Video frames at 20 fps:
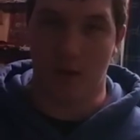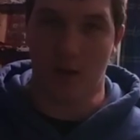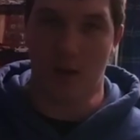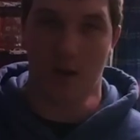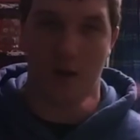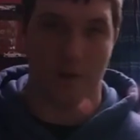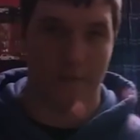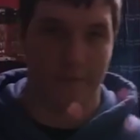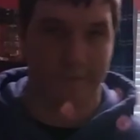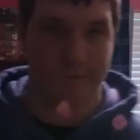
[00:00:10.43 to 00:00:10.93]

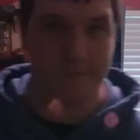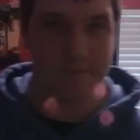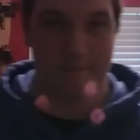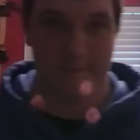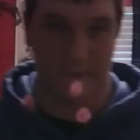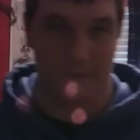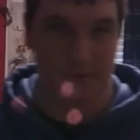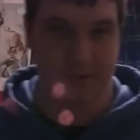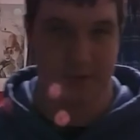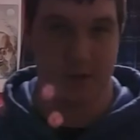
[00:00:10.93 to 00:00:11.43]
of
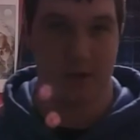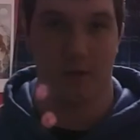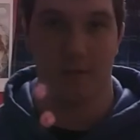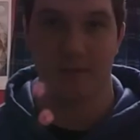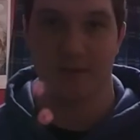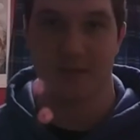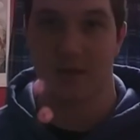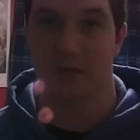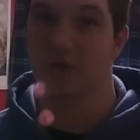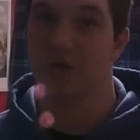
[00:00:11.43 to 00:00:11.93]
military
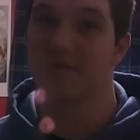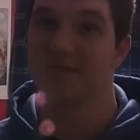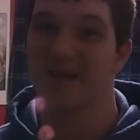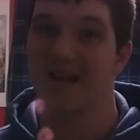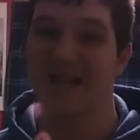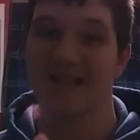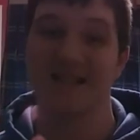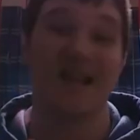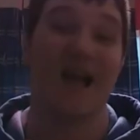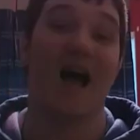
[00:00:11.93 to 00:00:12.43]
helmets. Now trust me
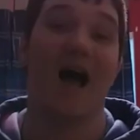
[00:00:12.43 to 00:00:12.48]
guys,